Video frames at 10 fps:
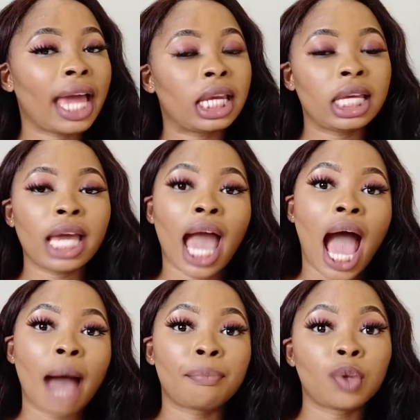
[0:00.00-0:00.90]
any
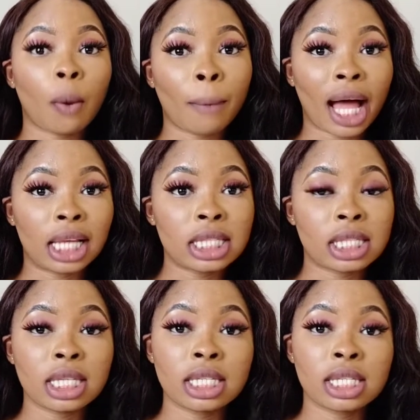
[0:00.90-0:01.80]

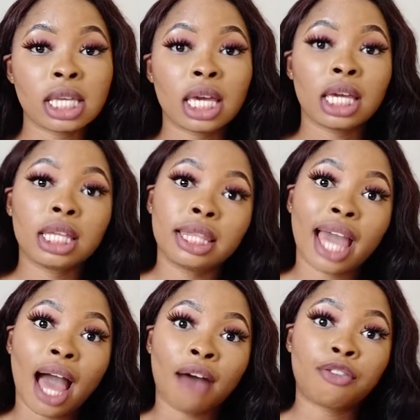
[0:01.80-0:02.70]
abnormalities in the
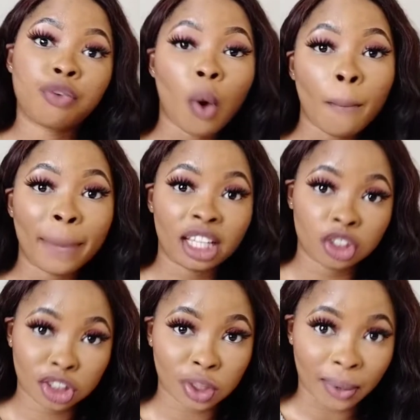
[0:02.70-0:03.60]

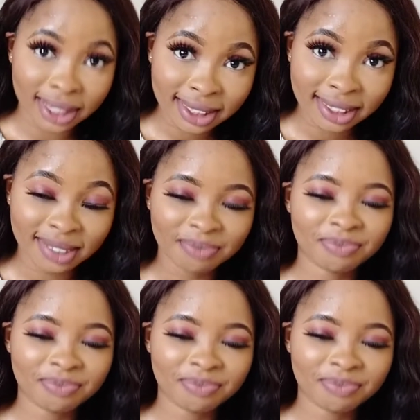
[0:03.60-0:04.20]
aforementioned,